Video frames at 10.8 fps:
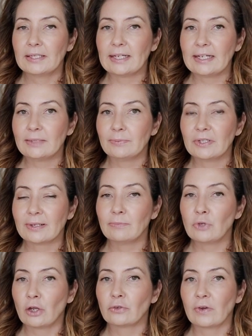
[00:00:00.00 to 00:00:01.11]
of days because I'm
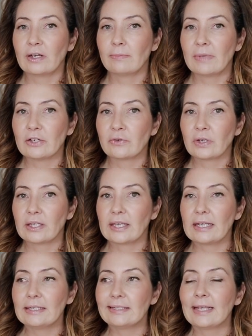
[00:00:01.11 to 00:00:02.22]
not great at measuring
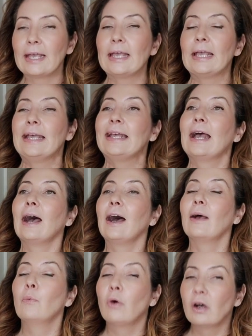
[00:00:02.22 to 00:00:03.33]
things. I
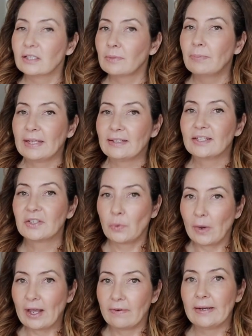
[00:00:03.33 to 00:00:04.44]
was a bit
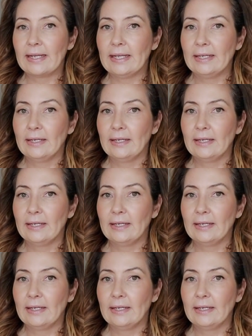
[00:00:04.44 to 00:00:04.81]
sweary.